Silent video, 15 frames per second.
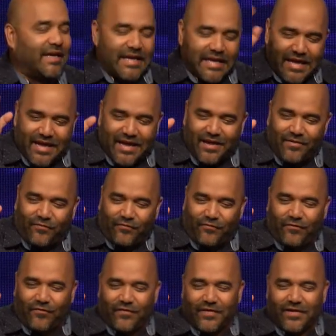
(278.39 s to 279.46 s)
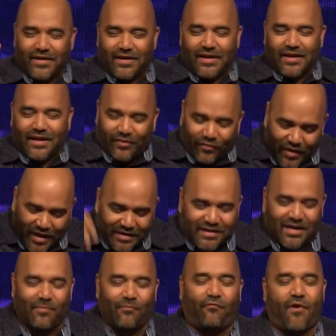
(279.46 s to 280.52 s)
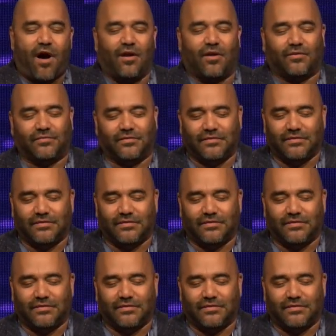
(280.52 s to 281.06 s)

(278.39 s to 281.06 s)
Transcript: give, then come follow.